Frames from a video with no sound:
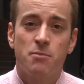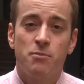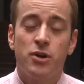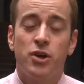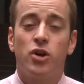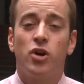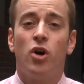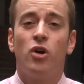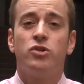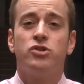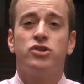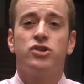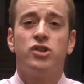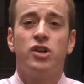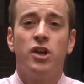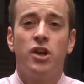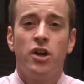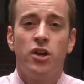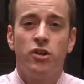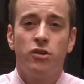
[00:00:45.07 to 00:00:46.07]

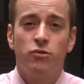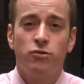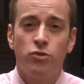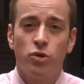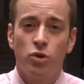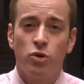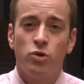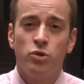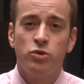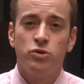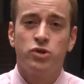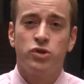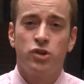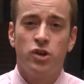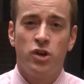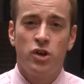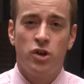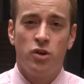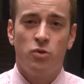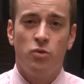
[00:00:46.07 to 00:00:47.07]
because the rules
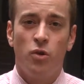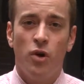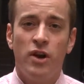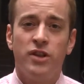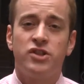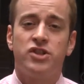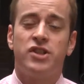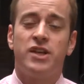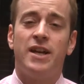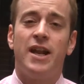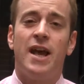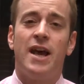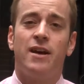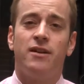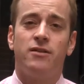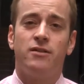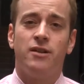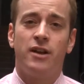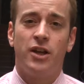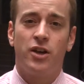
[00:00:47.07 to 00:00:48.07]
weren't set
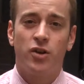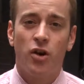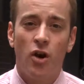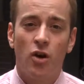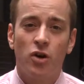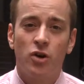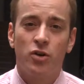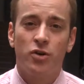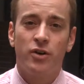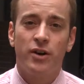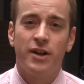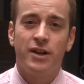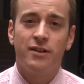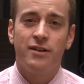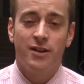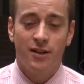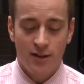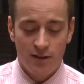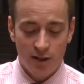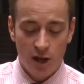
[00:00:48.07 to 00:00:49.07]
out in concrete,
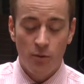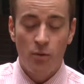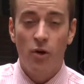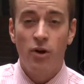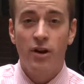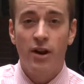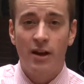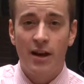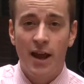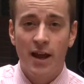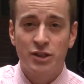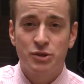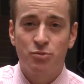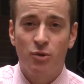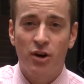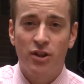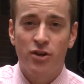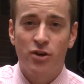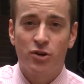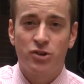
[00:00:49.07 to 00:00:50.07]
they weren't
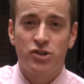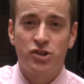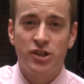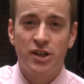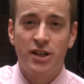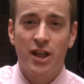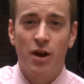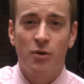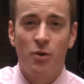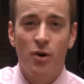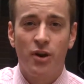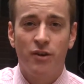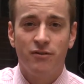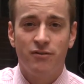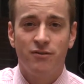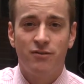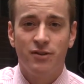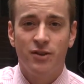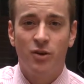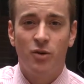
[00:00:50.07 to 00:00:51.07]
announced by the auctioneer, they weren't
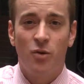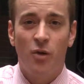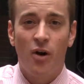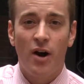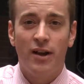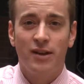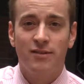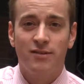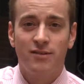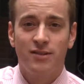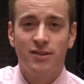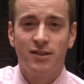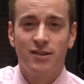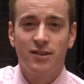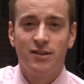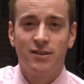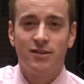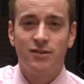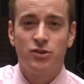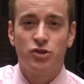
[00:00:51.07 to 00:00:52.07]
quite
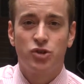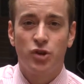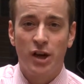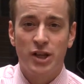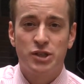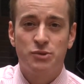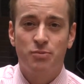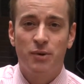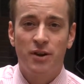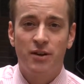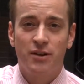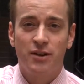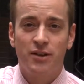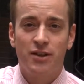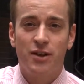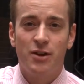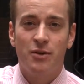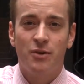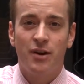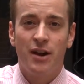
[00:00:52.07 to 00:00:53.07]
transparent
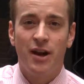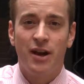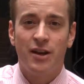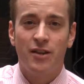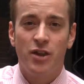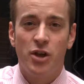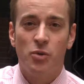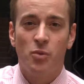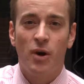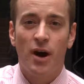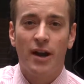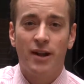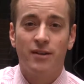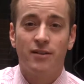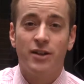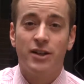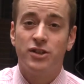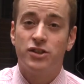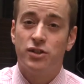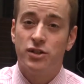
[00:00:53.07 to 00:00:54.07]
in their way.
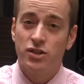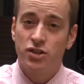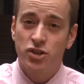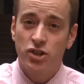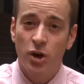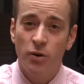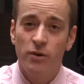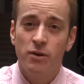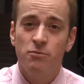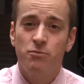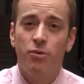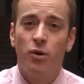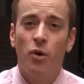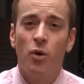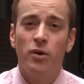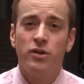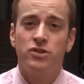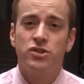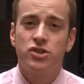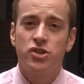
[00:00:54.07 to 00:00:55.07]
It's so
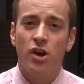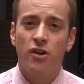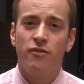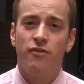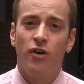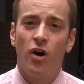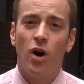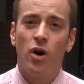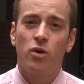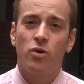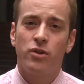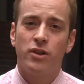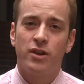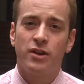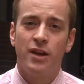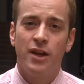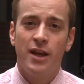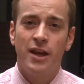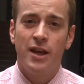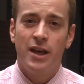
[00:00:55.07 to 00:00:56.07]
important, so vital
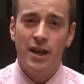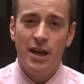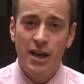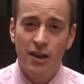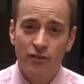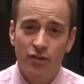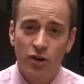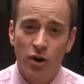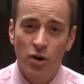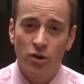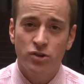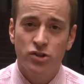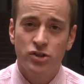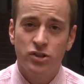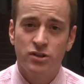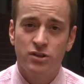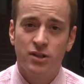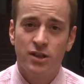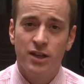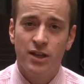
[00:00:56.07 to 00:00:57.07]
that if an
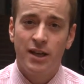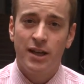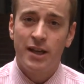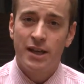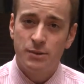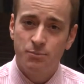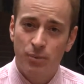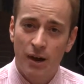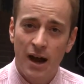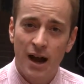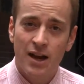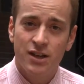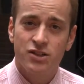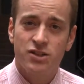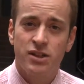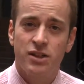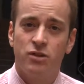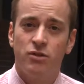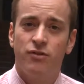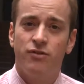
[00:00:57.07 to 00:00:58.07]
auction is
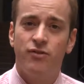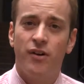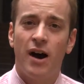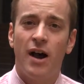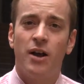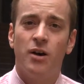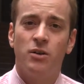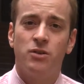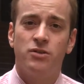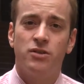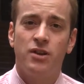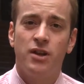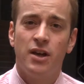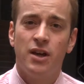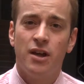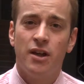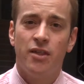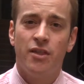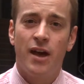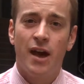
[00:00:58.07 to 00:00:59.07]
passed in or failed,
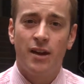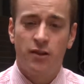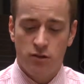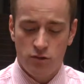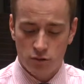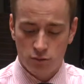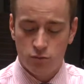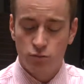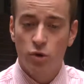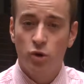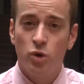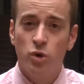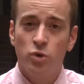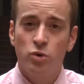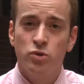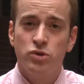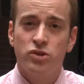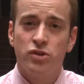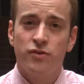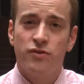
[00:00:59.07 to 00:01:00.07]
that the
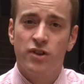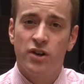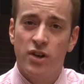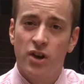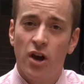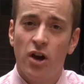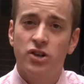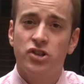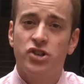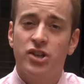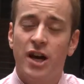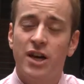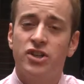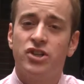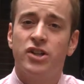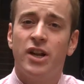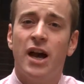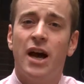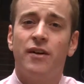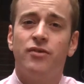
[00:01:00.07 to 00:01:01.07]
rules of the
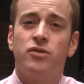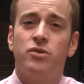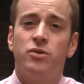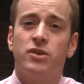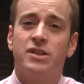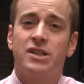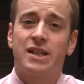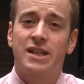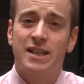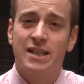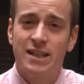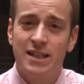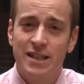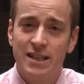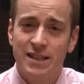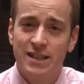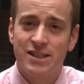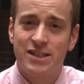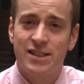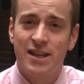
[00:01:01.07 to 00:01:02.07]
negotiation afterward is
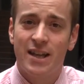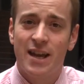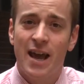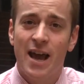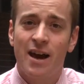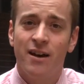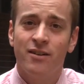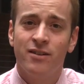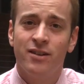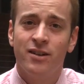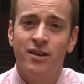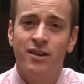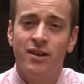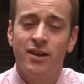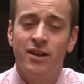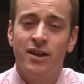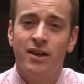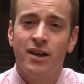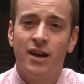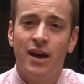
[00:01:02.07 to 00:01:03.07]
clearly set out
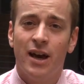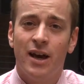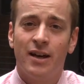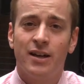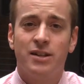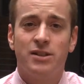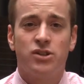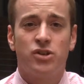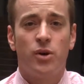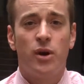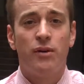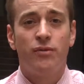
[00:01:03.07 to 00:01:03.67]
so